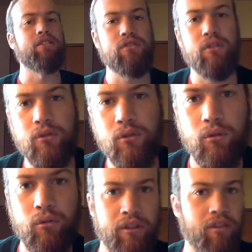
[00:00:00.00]
And
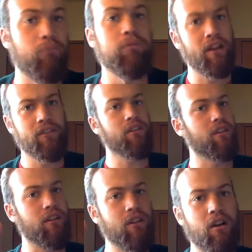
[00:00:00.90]
so, with the
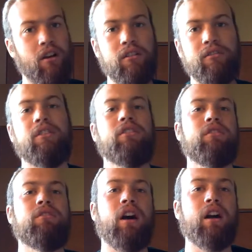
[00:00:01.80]
blessing of
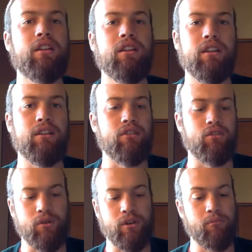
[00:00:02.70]
this divinely
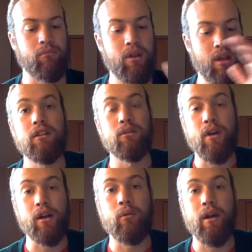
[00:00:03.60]
given dream, he
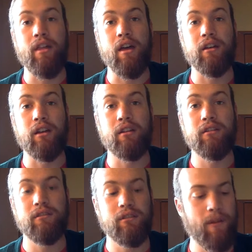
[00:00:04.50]
ran away that night.
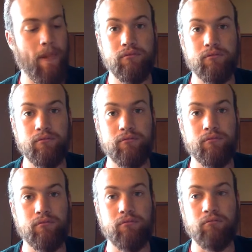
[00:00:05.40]

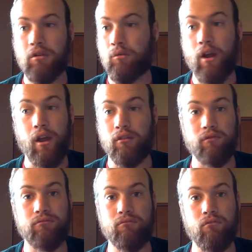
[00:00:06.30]
He ran
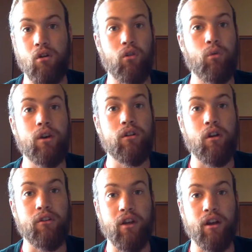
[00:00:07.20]
all the way
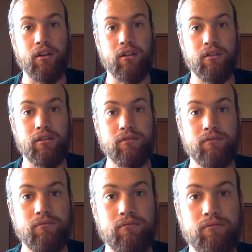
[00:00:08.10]
across Ireland.
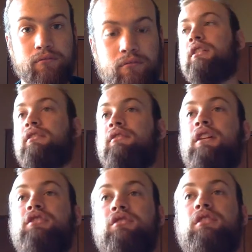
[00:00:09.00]

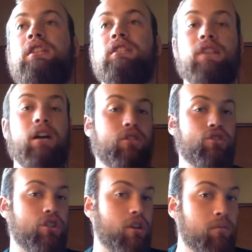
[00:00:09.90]
Eventually, he found
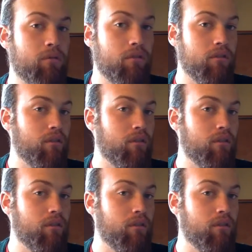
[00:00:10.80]
a ship.